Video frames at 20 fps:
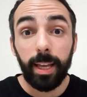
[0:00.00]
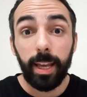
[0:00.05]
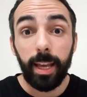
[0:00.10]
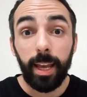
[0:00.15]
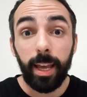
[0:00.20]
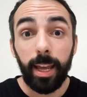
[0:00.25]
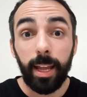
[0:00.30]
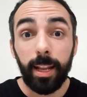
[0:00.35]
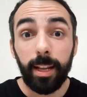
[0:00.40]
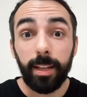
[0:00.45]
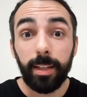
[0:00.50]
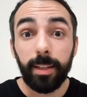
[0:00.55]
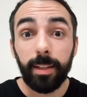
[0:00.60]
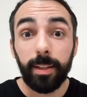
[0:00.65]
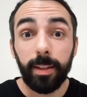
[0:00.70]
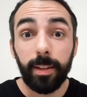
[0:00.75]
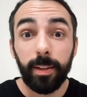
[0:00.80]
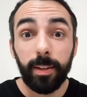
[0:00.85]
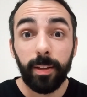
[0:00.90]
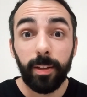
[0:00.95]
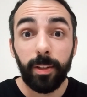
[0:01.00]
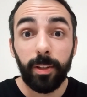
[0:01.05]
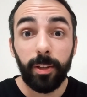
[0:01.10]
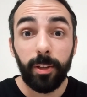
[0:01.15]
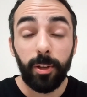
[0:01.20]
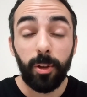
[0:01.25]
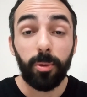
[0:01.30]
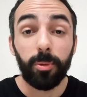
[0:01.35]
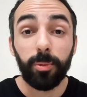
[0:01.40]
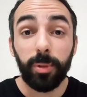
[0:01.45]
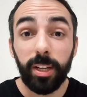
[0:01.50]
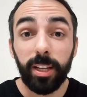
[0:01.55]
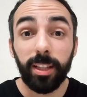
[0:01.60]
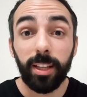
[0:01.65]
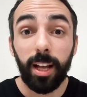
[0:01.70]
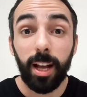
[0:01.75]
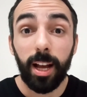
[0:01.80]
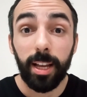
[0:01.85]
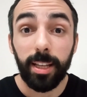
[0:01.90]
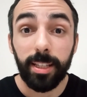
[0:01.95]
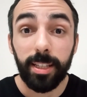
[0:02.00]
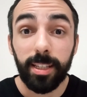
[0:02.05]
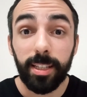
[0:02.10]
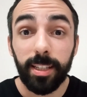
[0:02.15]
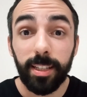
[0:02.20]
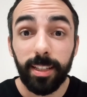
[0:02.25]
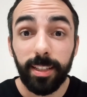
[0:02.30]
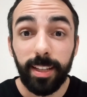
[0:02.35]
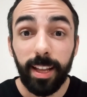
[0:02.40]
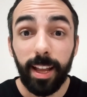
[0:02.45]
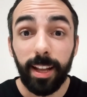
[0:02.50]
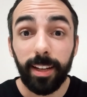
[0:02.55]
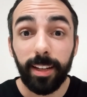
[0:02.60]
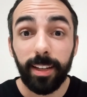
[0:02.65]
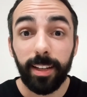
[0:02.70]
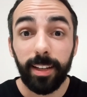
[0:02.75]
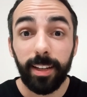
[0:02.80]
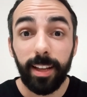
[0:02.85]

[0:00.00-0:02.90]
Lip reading: and you realize that